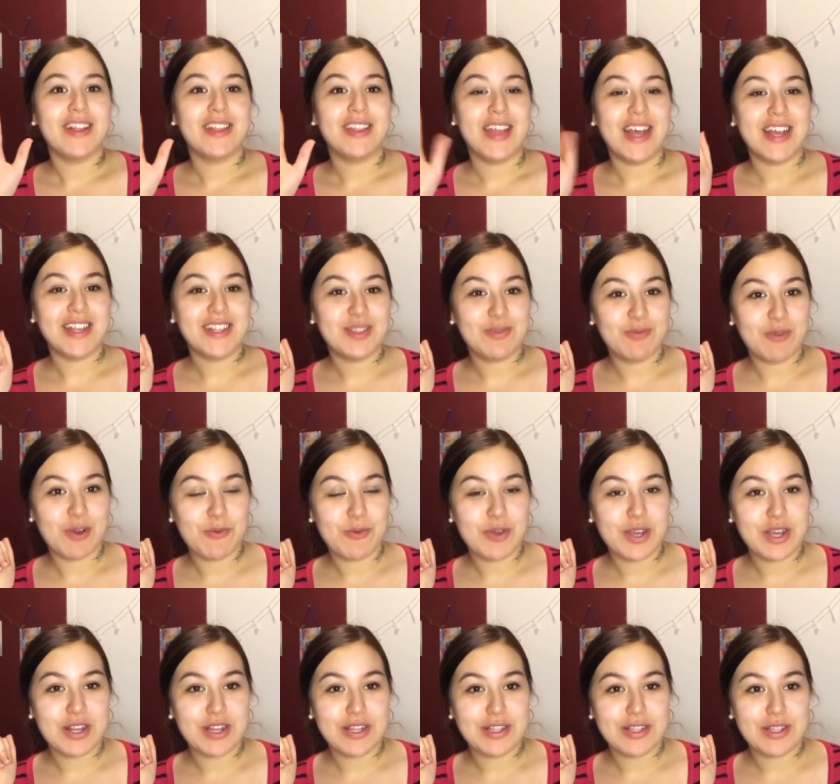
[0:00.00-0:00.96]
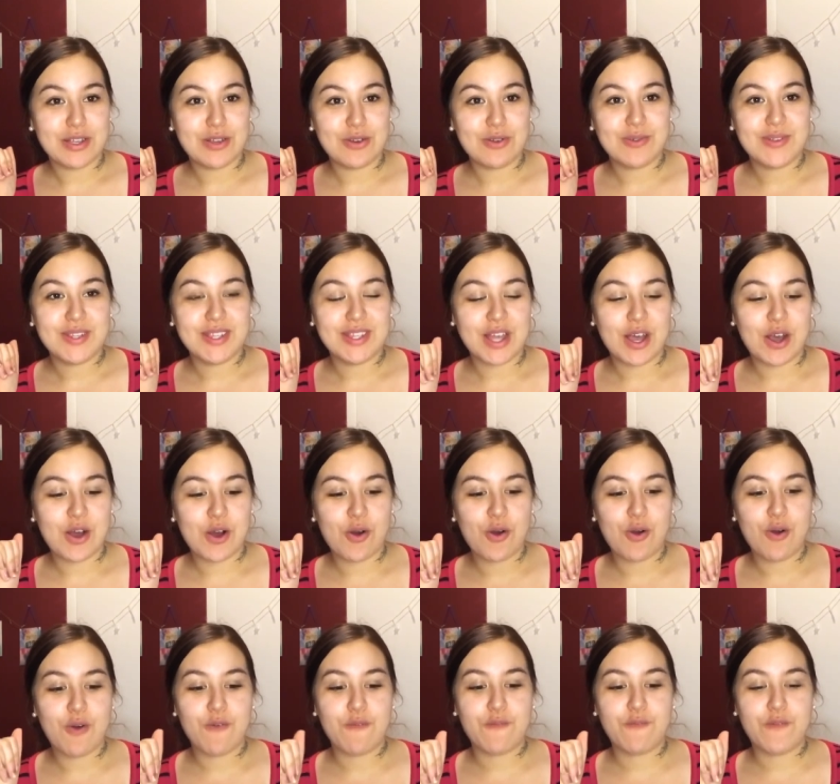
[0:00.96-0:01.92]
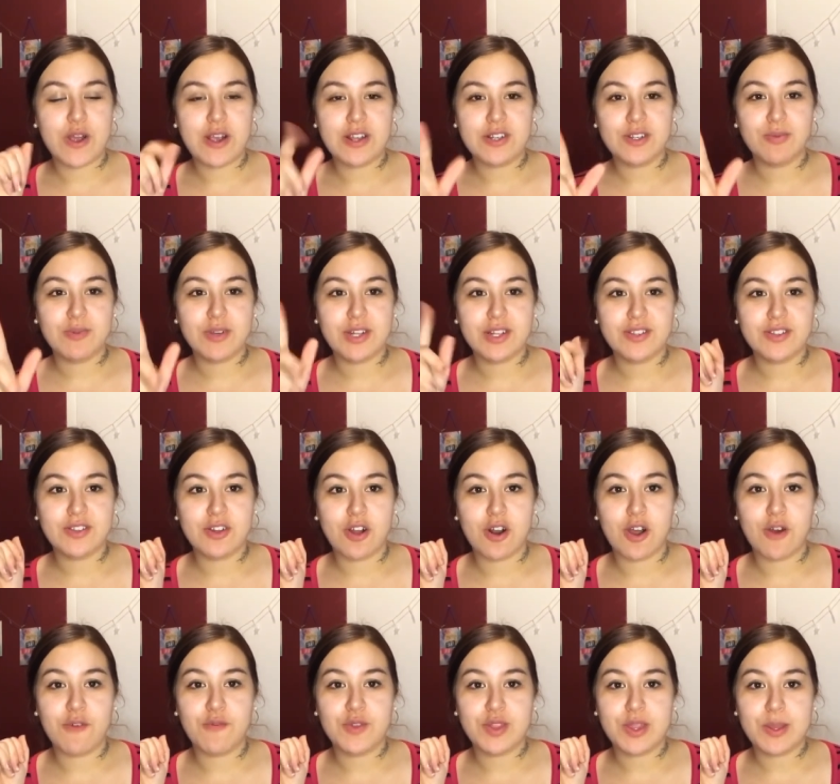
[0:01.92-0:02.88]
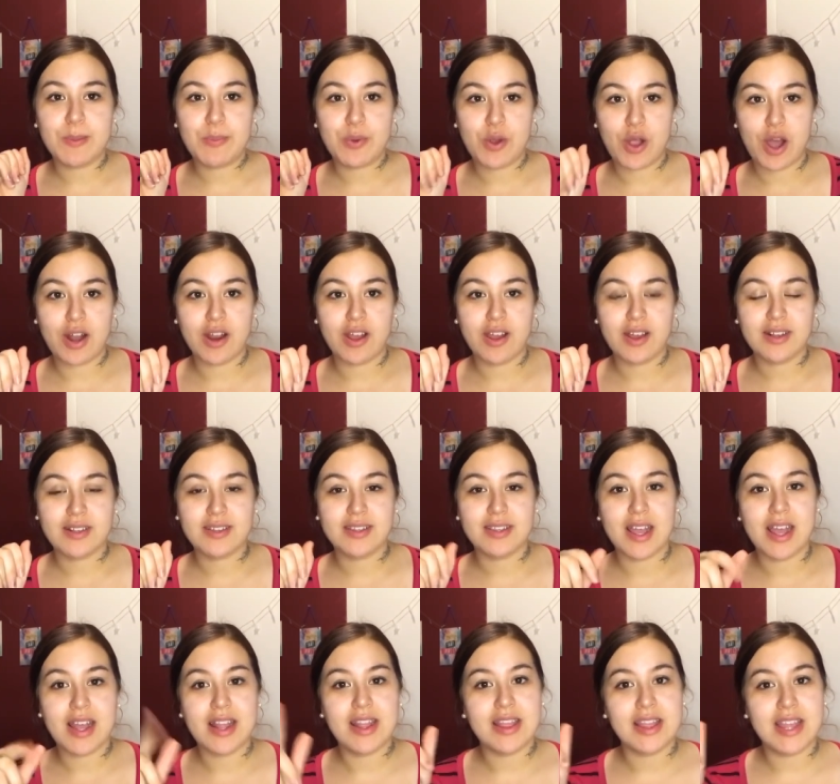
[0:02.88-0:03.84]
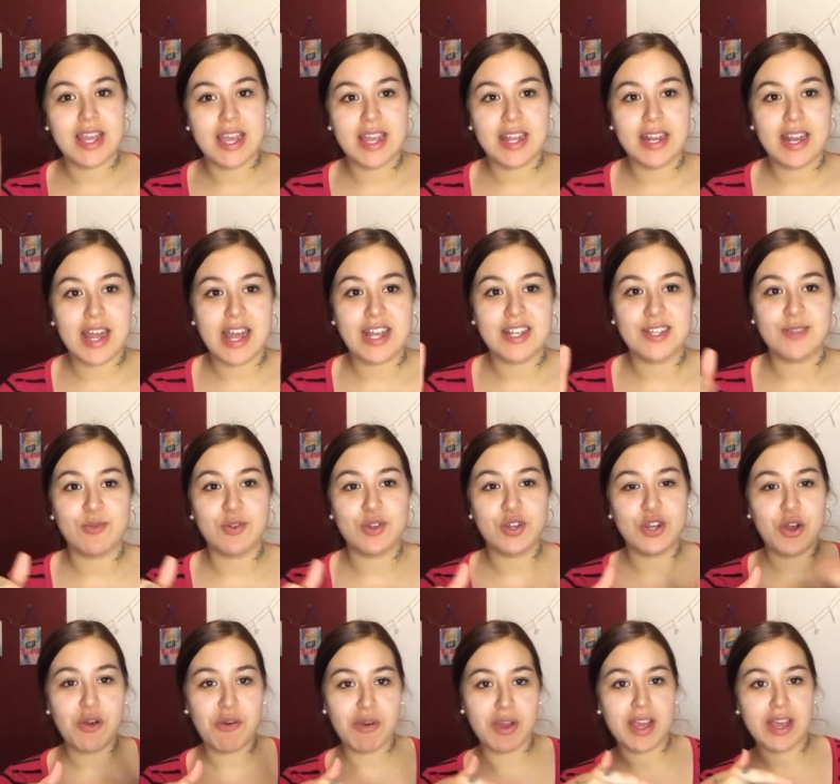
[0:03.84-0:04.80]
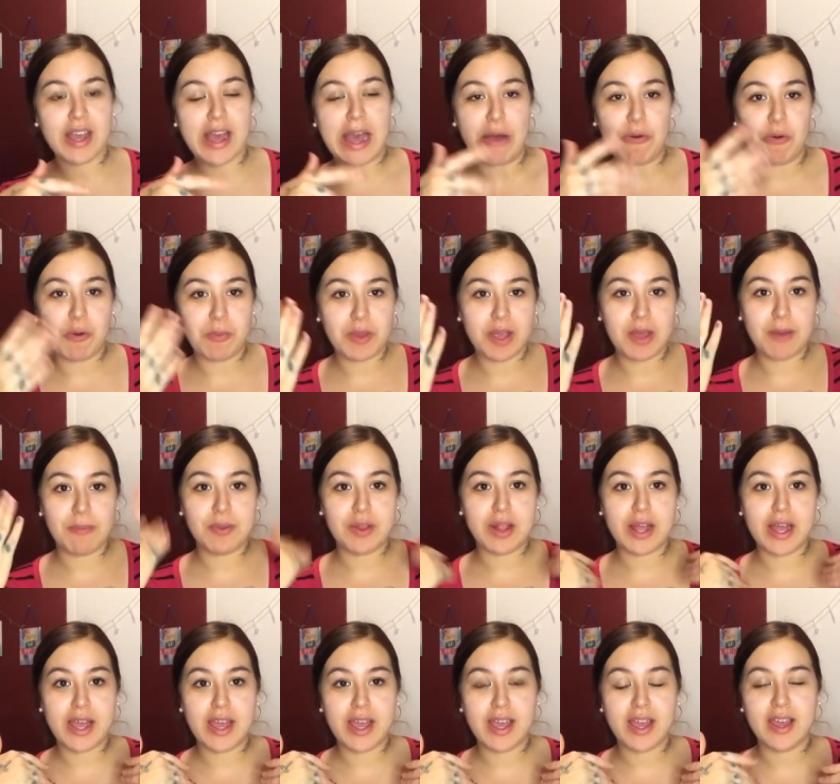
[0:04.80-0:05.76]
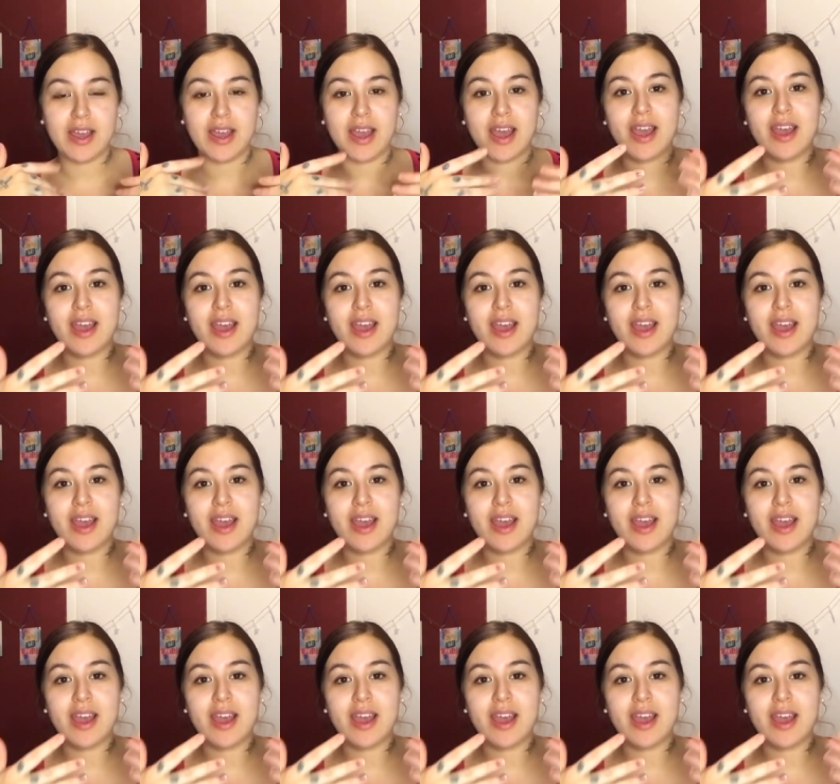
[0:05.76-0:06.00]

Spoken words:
That's what we're going to do. So first we're going to start off with the products, and then as we're going, I will be applying.